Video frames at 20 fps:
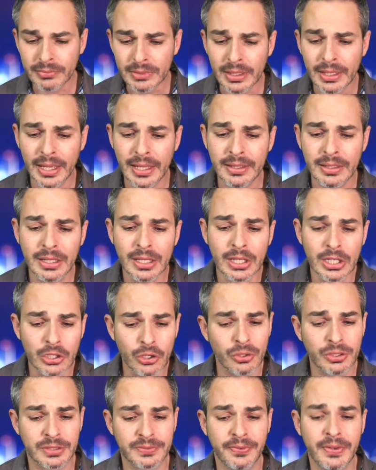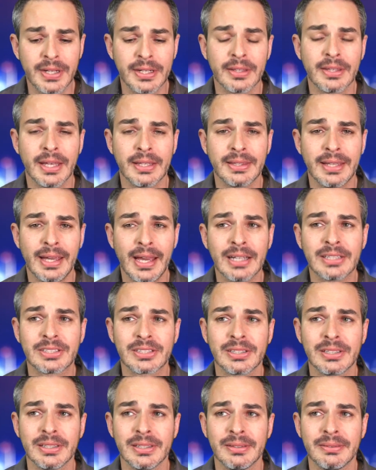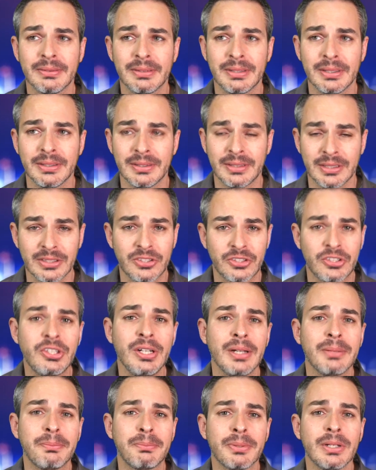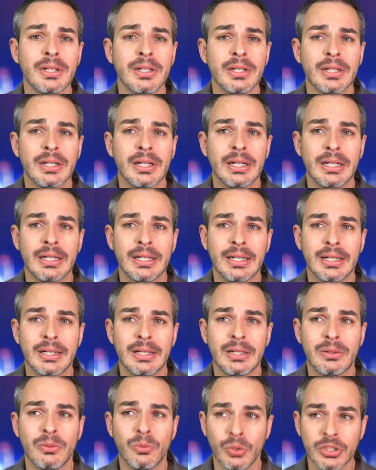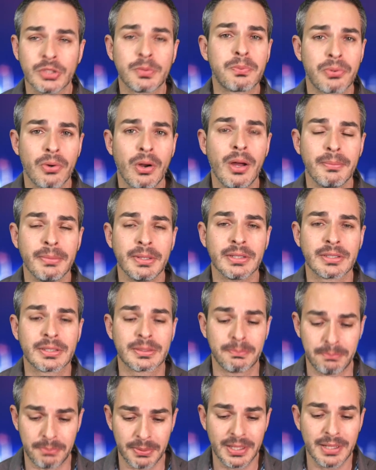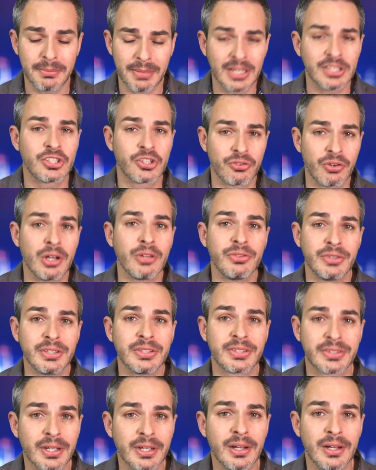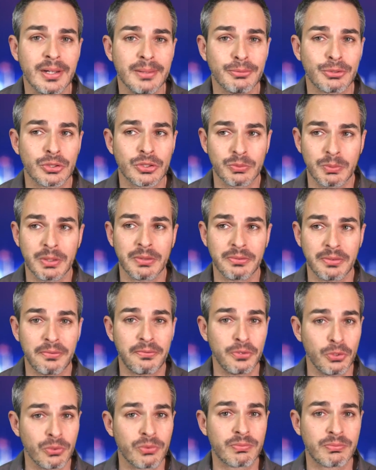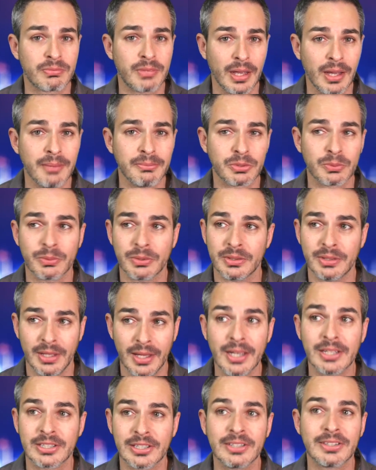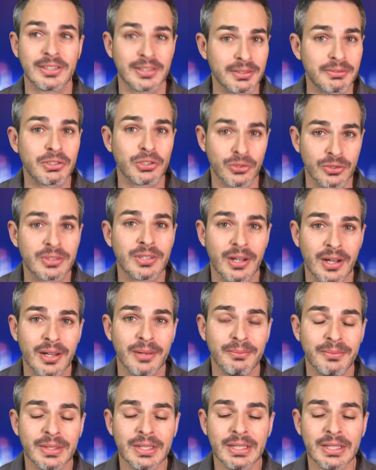And, you know, it's funny that they actually, this chip, was promised pretty much around this time. So it's one of the few times when they actually delivered on time.